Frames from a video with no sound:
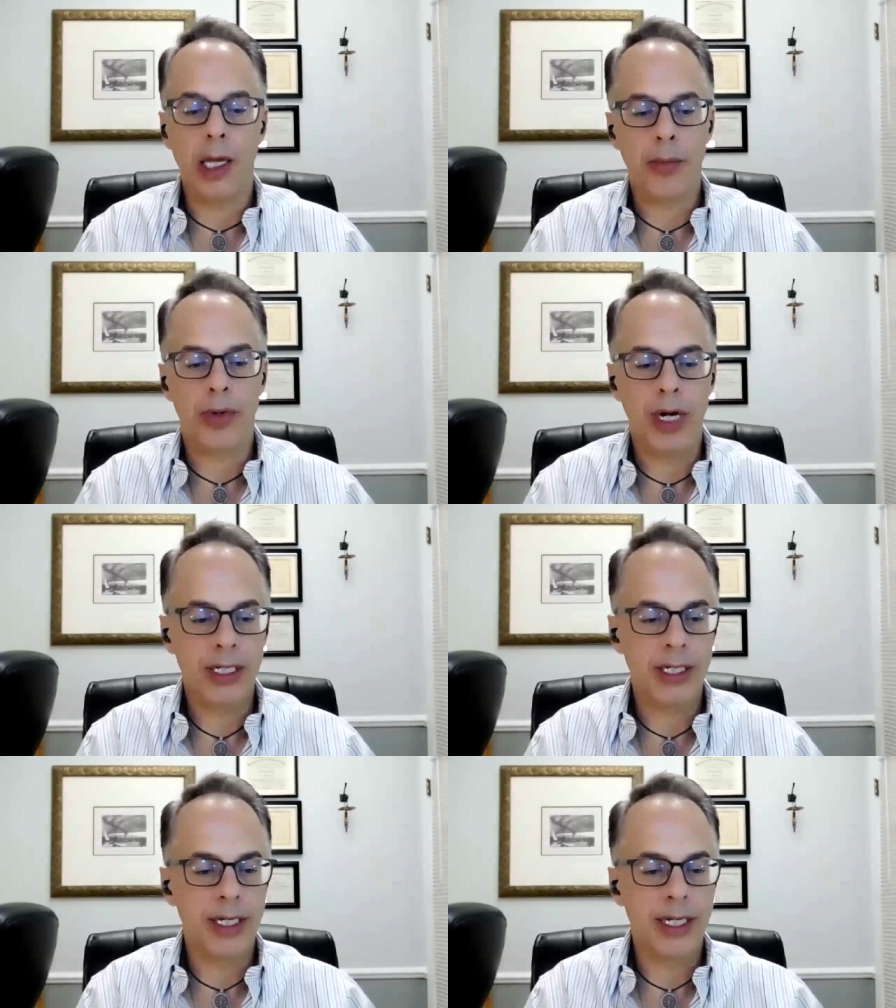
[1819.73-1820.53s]

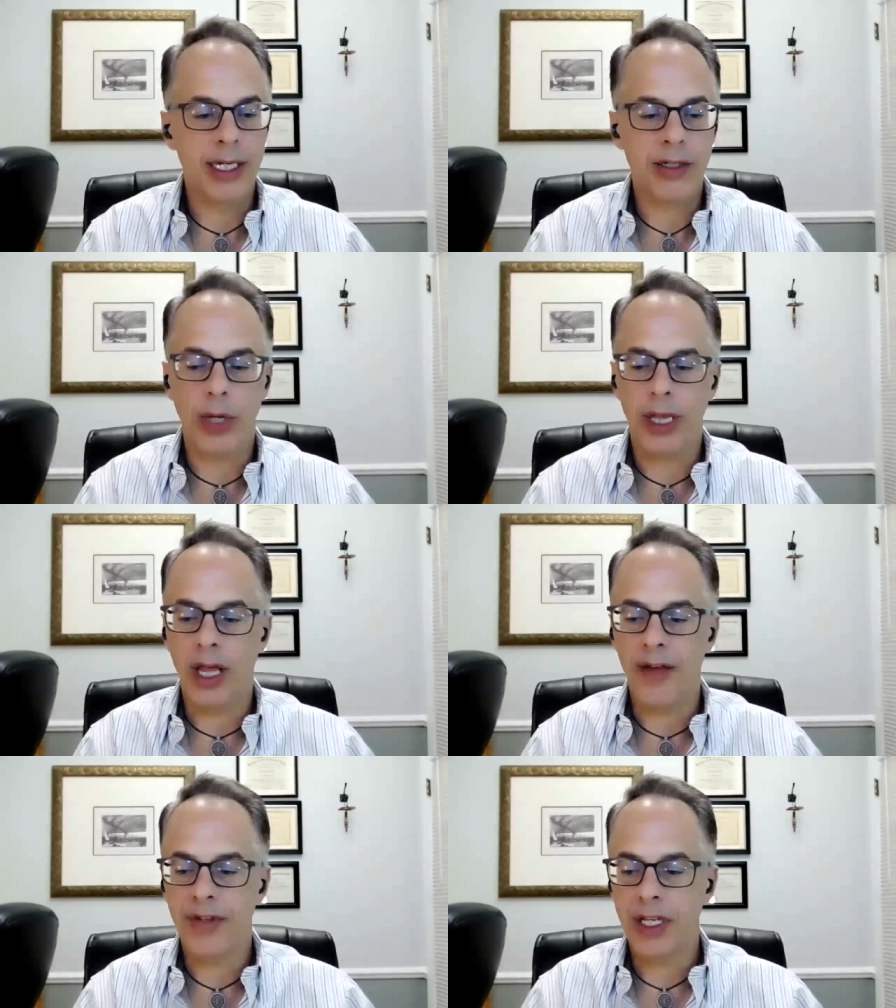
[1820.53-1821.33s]
embraced, and DSO, I'd
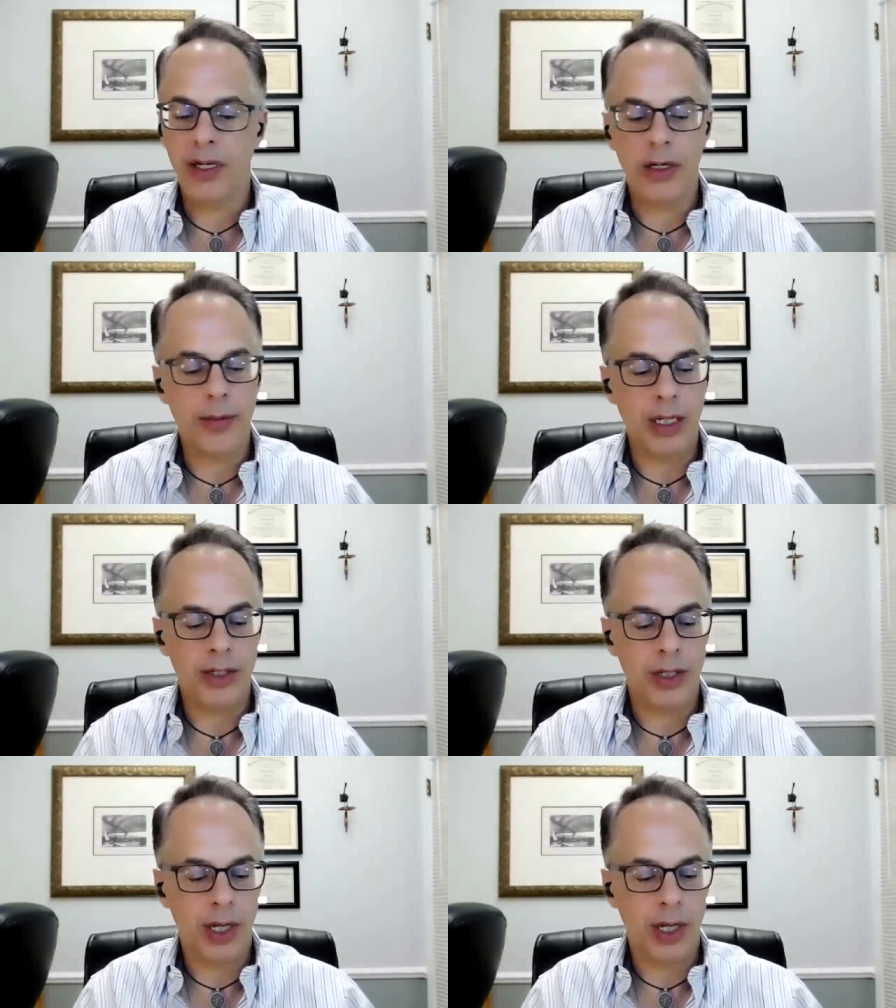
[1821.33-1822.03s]
love to hear about